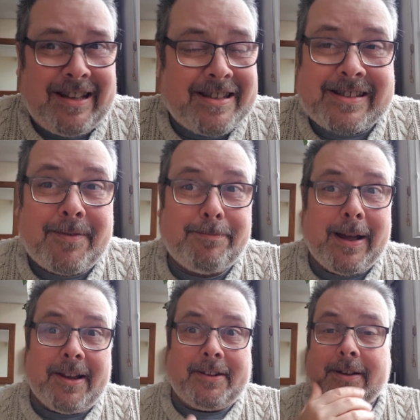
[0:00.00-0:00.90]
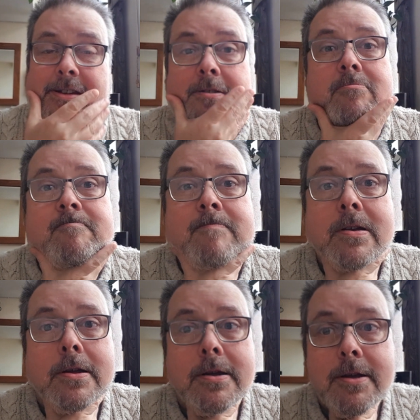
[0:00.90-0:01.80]
oh just madness.
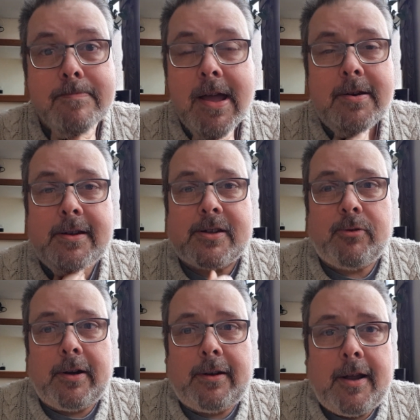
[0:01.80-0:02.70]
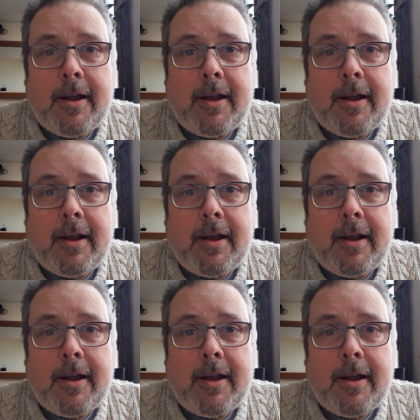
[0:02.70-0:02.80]
Madness, right?